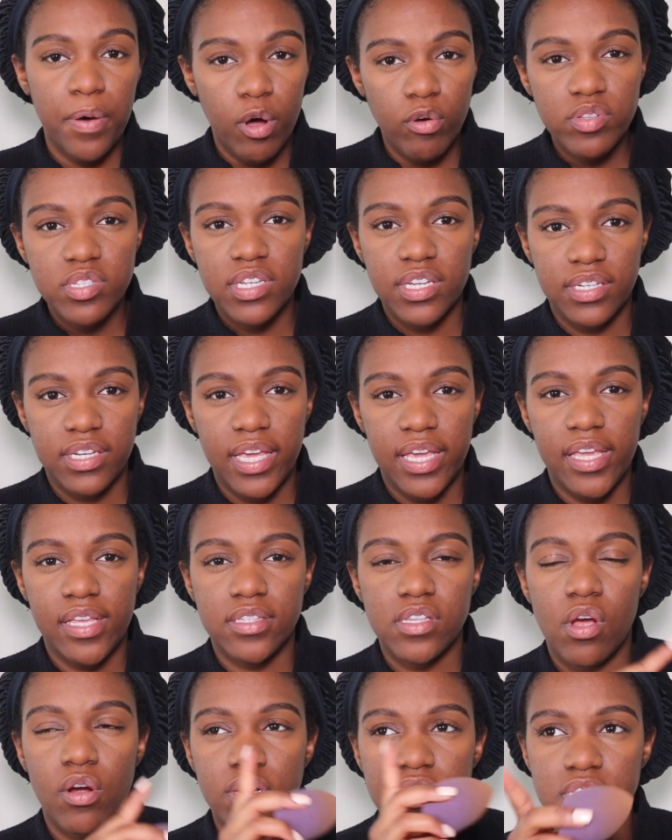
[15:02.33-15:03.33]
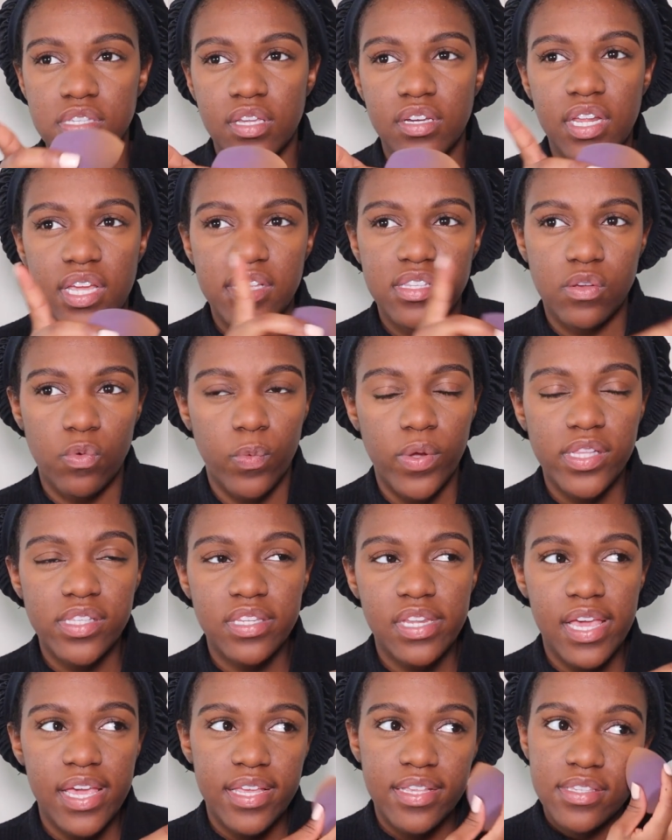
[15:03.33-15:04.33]
posting days are Sundays and
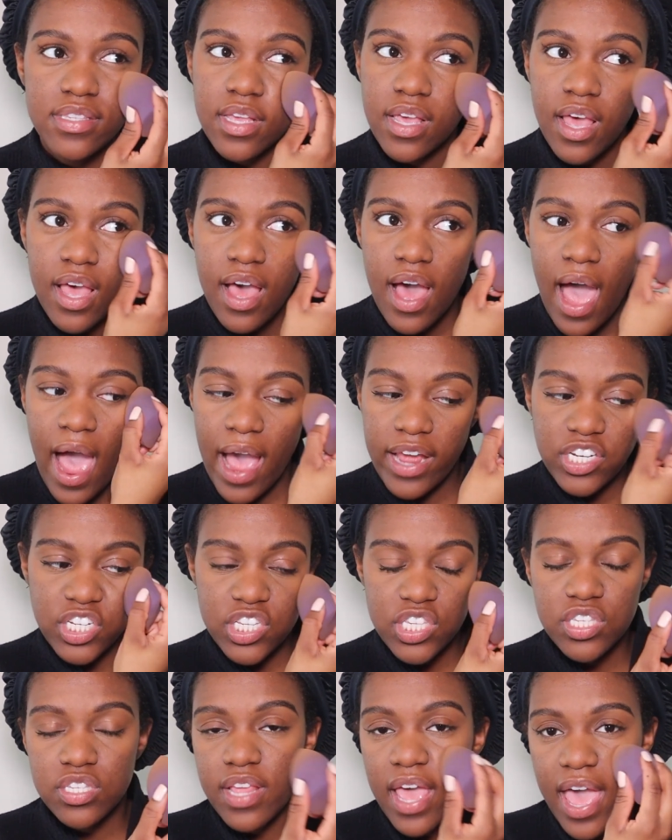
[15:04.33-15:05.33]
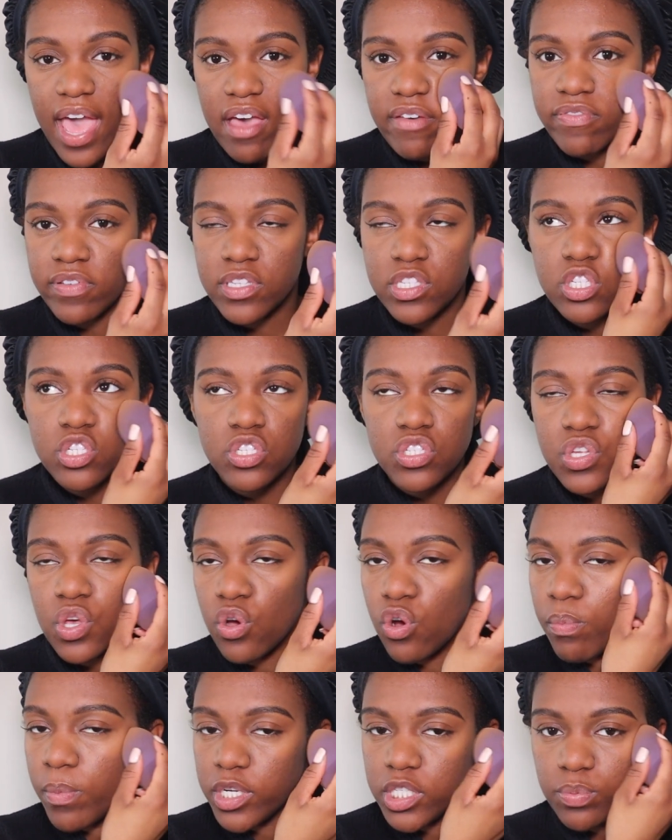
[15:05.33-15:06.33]
Wednesdays, I just have
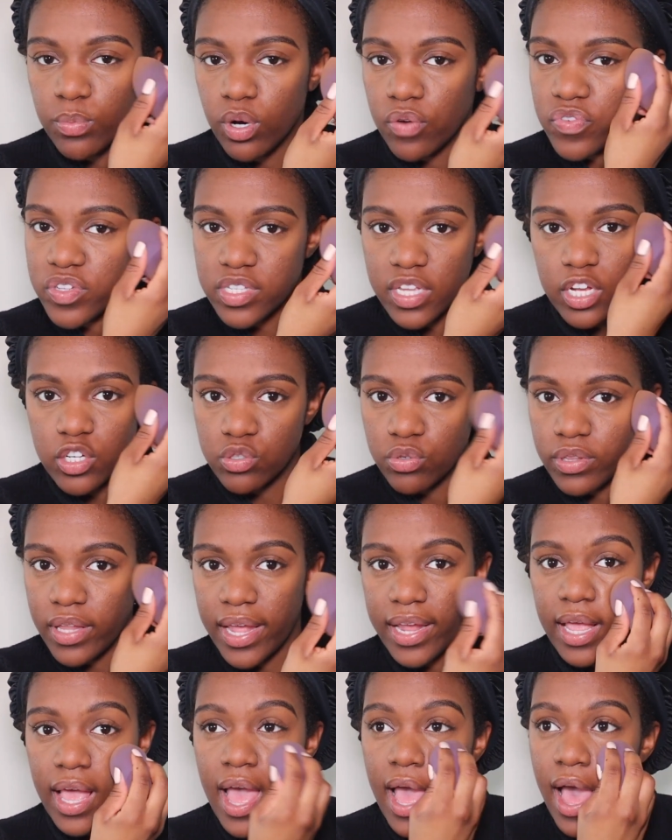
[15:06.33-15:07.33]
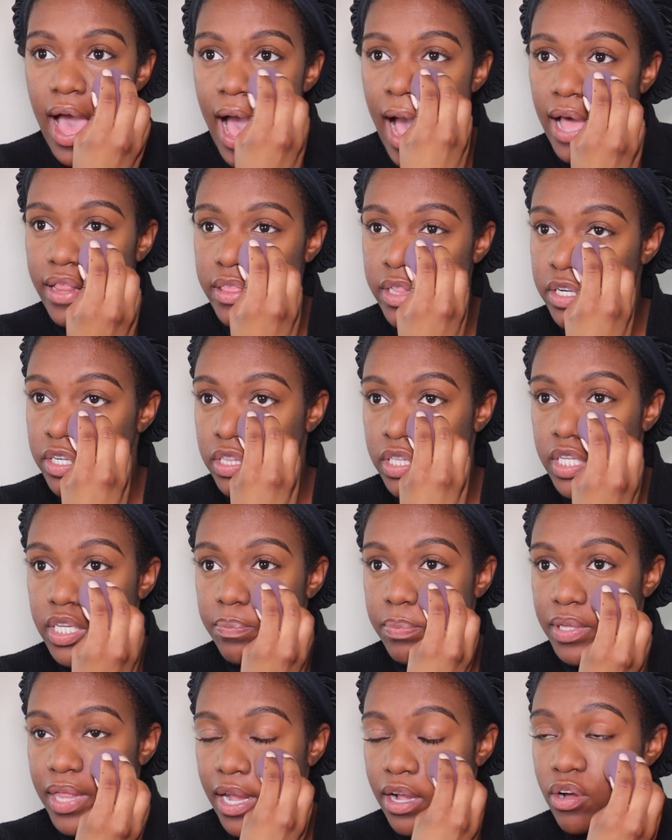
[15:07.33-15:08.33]
so much more of a schedule. Like I
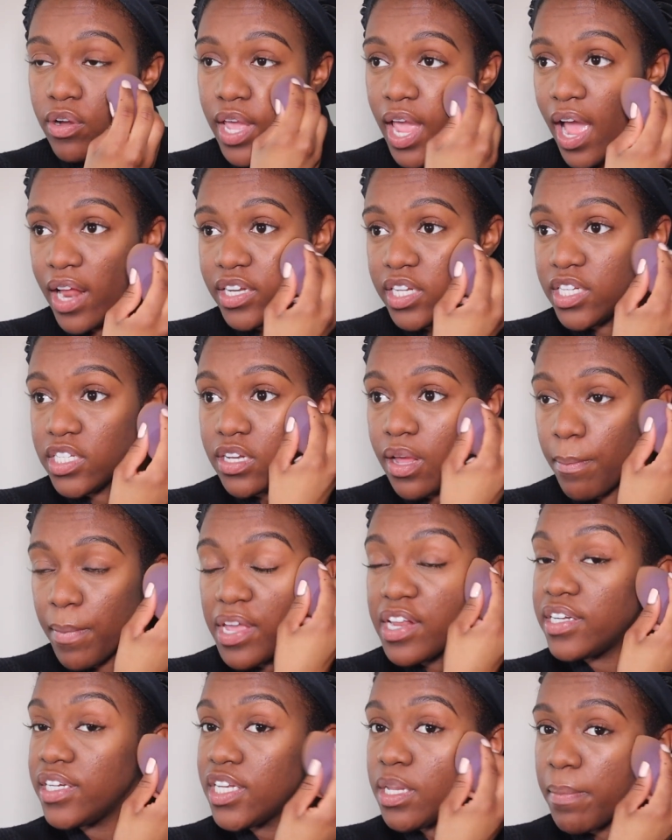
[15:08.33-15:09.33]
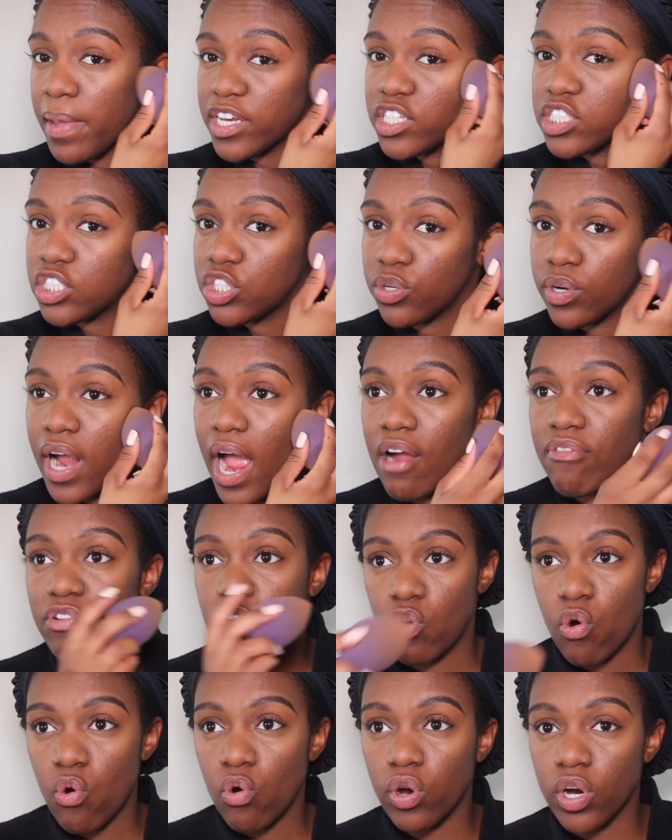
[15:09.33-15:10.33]
literally be like, okay, I need to make sure I
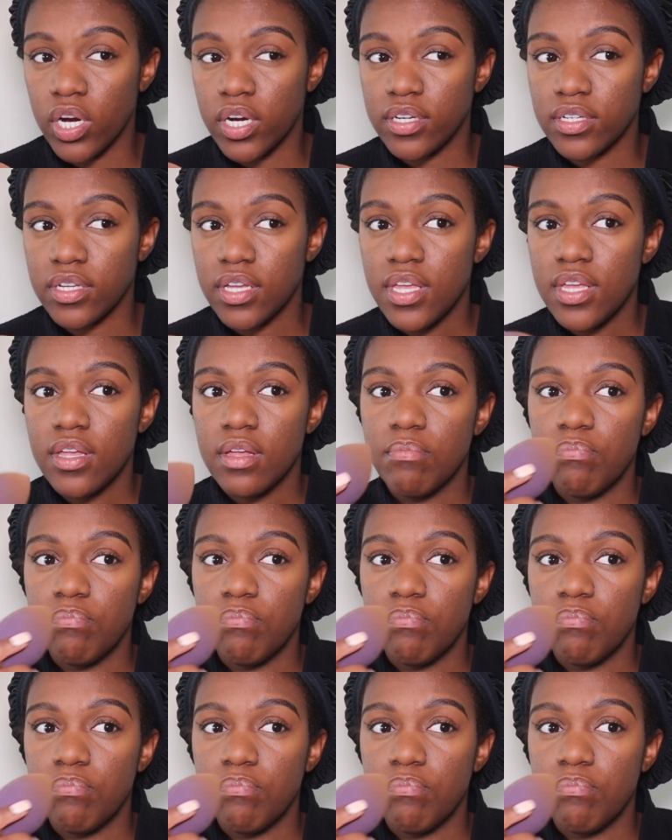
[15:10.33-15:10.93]
record